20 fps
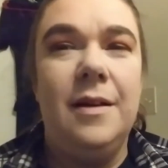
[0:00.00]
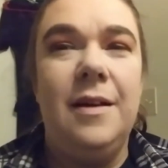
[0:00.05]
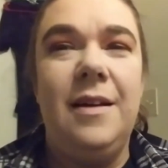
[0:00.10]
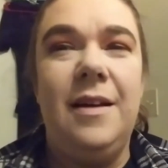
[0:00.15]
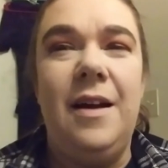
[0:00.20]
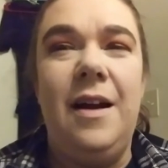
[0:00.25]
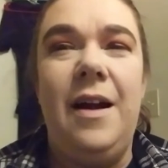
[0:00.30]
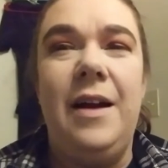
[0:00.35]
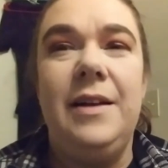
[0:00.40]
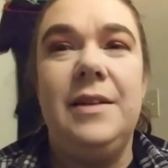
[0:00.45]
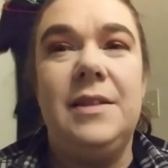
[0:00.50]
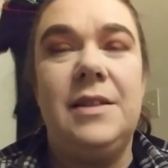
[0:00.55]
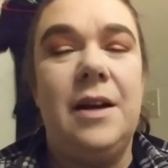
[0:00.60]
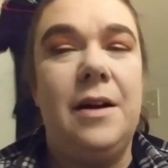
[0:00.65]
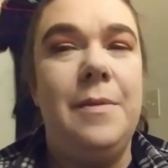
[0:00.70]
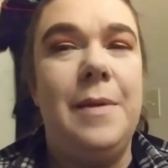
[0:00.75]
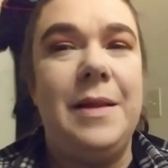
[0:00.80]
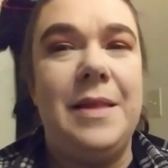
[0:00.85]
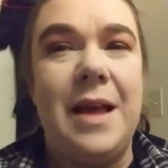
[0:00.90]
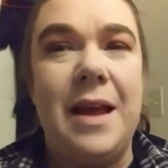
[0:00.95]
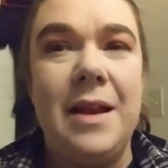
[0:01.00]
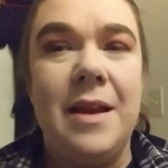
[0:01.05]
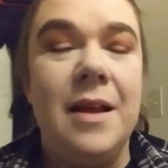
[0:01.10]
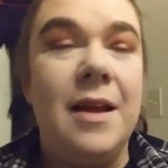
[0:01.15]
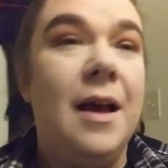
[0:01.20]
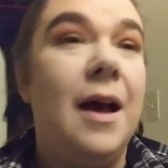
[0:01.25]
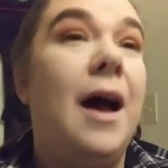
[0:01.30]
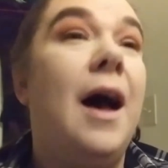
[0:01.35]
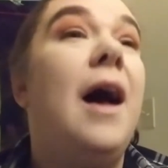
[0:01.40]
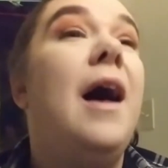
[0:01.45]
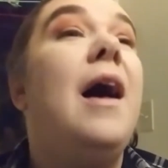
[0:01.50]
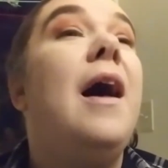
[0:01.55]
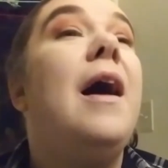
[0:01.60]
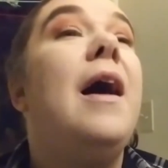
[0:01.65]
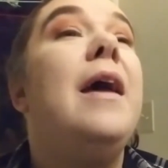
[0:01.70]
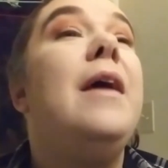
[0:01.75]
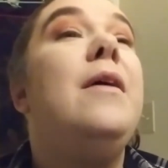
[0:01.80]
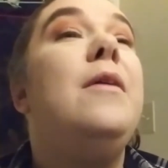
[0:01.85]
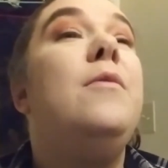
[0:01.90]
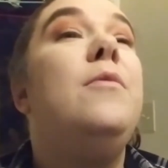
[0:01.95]
Alright, sorry about that.
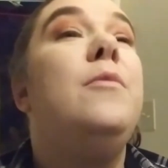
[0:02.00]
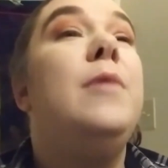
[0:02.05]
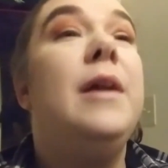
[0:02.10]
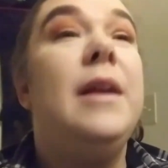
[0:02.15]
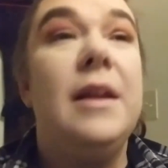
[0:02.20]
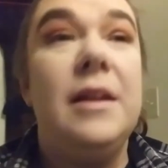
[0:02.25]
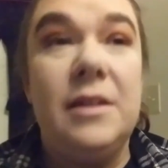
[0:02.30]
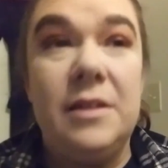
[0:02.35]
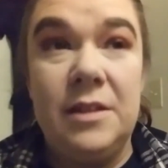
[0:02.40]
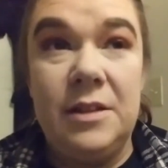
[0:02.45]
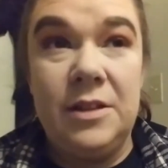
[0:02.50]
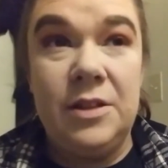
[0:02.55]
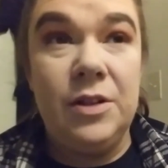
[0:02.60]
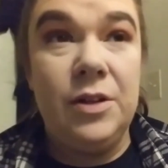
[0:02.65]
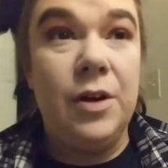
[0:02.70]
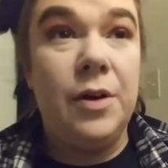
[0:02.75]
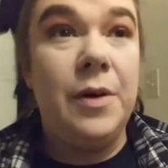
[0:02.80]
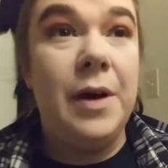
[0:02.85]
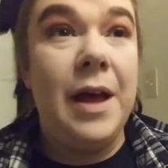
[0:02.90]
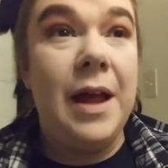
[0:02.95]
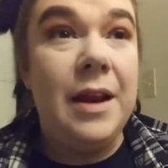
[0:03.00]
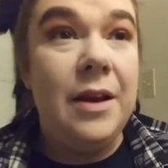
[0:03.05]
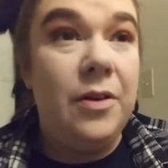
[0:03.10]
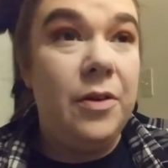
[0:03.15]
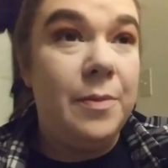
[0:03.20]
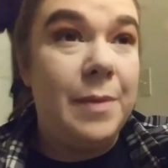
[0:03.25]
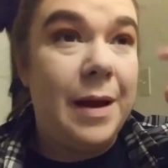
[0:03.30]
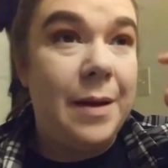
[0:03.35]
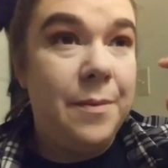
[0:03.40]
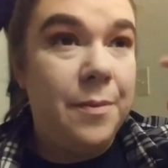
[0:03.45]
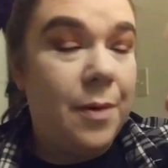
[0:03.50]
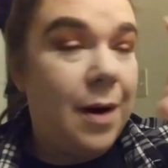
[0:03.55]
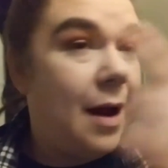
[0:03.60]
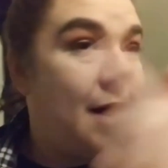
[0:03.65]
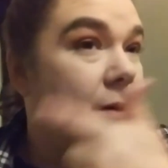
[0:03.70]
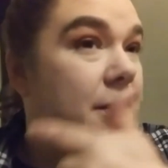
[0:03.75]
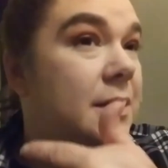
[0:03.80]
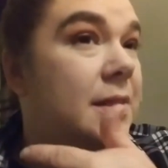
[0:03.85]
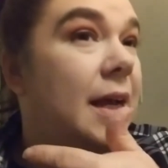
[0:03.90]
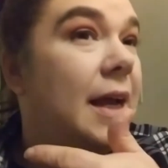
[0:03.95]
I wanted to go ahead and do my
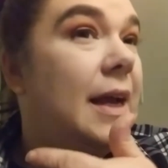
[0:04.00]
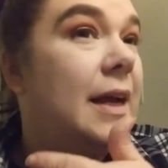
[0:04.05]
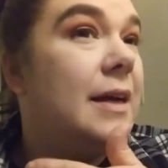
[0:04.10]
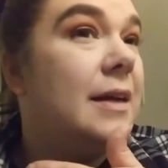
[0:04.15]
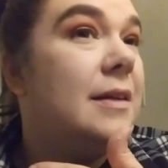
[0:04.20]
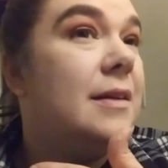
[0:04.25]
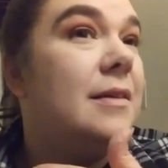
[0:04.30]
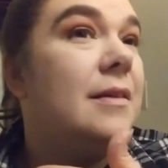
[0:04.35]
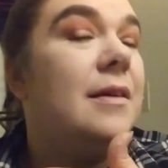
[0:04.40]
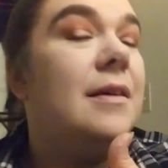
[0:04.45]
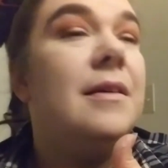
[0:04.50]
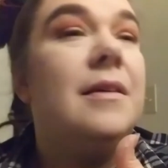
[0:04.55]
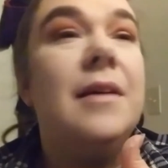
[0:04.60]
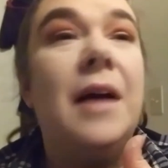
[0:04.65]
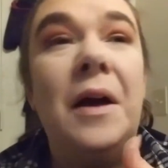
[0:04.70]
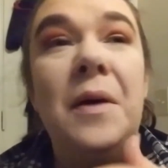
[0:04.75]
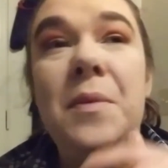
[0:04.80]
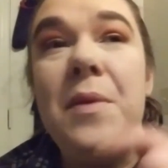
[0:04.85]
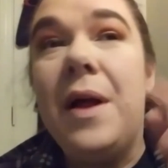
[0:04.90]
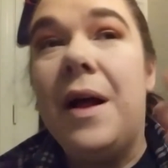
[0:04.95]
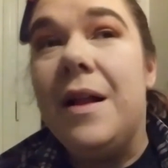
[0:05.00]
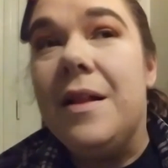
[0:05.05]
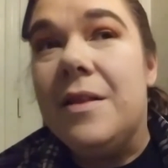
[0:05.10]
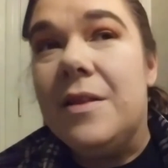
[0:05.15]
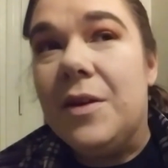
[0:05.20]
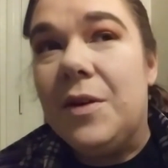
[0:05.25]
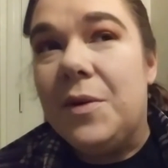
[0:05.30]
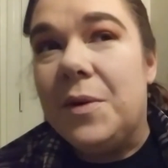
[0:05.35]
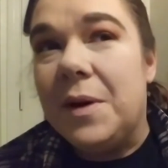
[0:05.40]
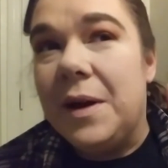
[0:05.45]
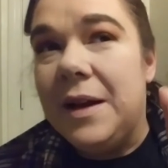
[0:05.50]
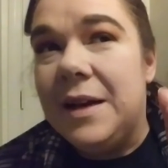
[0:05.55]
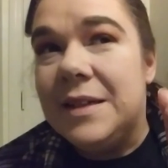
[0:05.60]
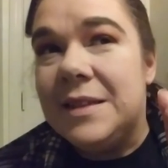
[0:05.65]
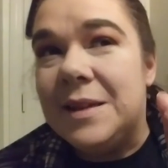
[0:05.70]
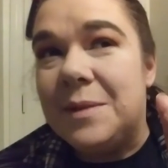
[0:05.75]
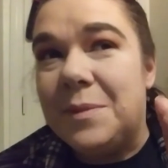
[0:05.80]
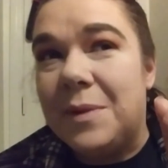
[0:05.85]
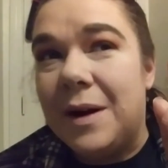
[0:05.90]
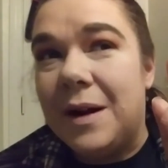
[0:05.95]
brows. And I'm not the greatest
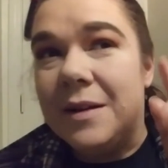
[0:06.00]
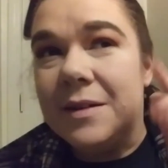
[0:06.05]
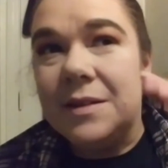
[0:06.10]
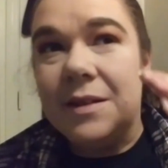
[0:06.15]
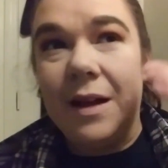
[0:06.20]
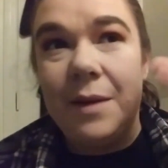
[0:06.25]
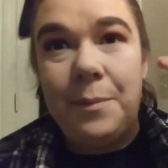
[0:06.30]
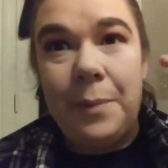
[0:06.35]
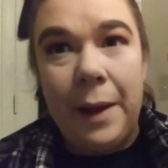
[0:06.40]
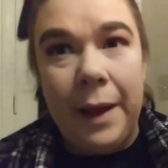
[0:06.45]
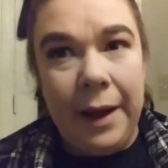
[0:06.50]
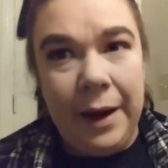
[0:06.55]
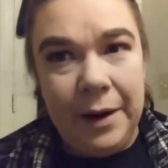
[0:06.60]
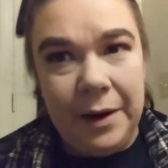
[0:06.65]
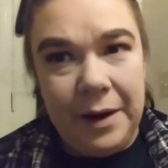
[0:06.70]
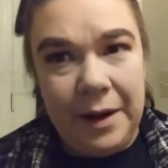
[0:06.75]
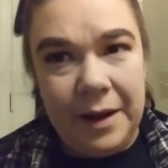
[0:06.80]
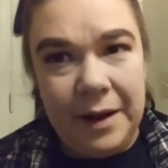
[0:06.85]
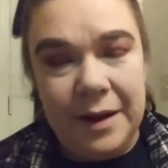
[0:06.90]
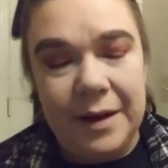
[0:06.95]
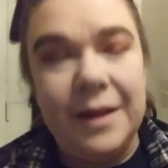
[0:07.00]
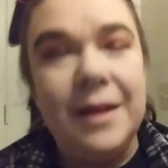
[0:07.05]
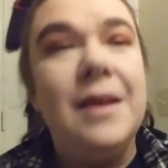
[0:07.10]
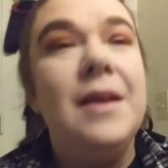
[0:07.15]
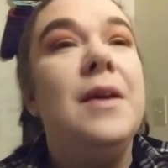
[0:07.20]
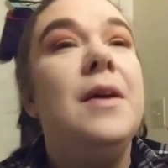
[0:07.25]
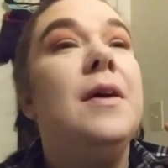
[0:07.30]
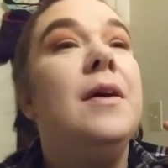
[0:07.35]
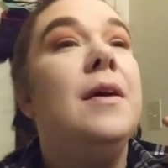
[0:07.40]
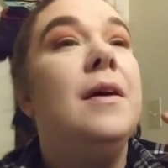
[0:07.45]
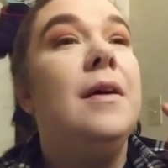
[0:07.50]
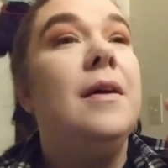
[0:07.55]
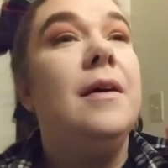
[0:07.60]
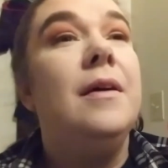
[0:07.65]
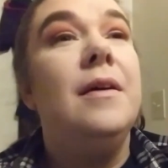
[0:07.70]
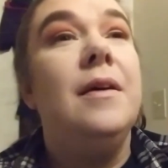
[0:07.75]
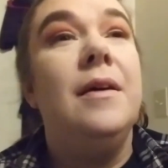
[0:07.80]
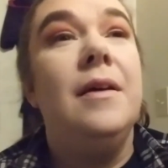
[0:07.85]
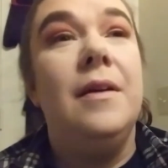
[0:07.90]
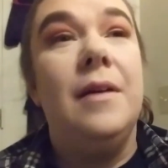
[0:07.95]
at brows, period.
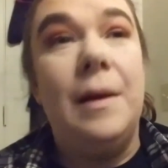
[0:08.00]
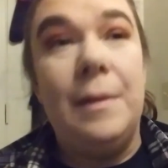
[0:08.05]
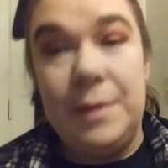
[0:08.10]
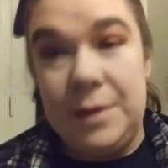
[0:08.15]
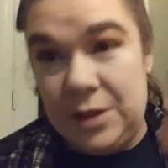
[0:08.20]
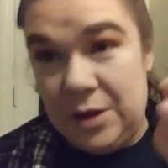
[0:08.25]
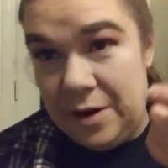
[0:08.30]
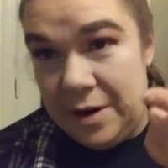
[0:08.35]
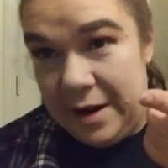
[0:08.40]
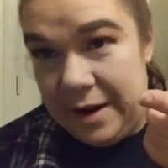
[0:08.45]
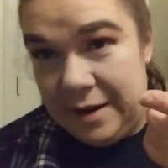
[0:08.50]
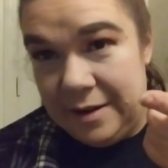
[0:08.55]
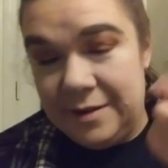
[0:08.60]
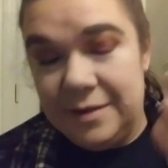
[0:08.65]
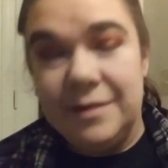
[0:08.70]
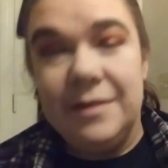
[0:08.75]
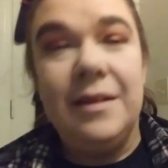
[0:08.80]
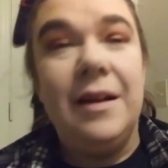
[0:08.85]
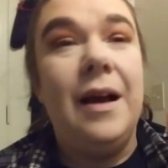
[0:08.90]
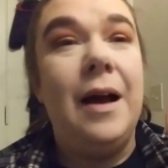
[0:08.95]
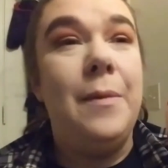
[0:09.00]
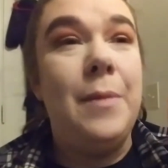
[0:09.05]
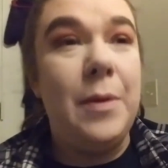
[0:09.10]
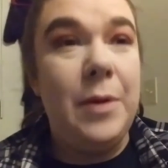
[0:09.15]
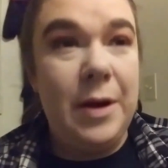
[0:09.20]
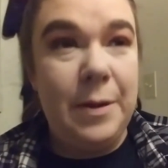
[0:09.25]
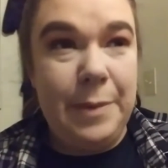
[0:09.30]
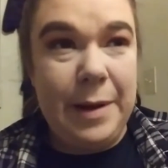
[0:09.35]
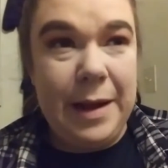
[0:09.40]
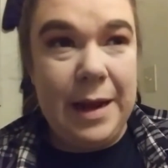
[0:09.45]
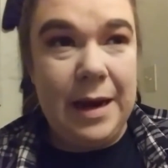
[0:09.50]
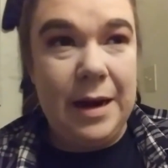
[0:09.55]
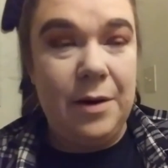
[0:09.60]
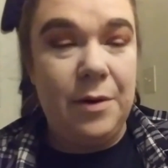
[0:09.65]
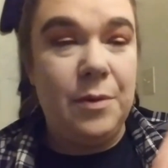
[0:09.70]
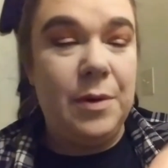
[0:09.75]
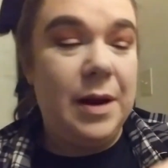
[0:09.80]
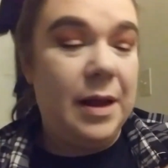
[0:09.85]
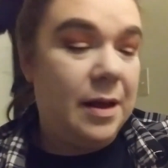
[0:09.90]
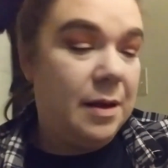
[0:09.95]
I'm a beginner
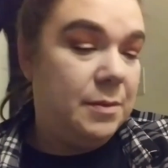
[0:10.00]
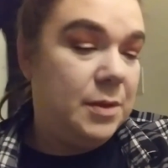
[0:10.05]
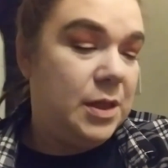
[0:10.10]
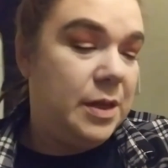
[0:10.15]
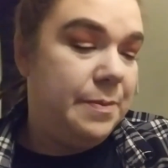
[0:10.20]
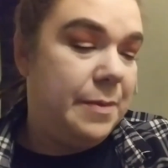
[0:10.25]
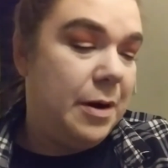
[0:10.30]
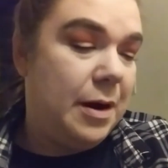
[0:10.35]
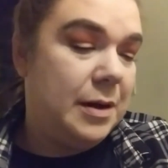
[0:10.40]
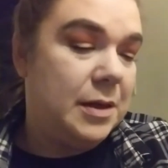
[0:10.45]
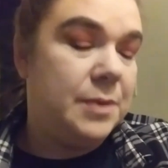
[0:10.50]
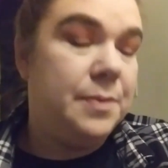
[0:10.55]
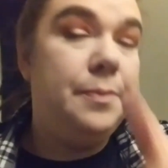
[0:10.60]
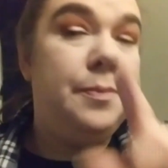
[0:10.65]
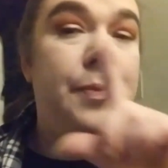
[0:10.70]
when it comes to brows.